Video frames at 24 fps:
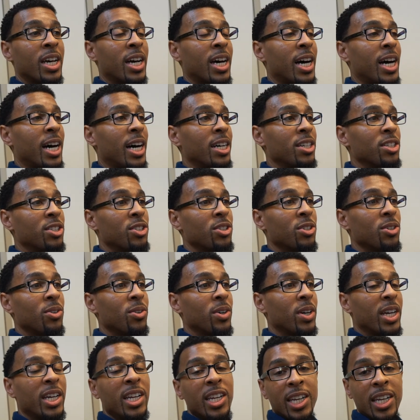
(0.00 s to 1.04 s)
Uh, so
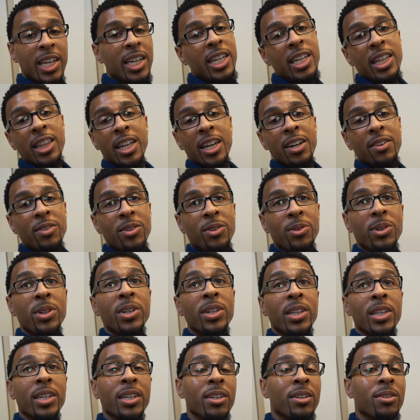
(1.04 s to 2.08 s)
in any level
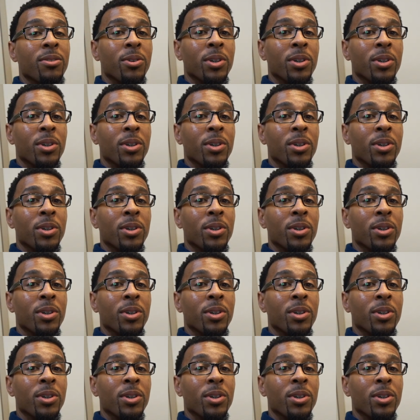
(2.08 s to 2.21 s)
really,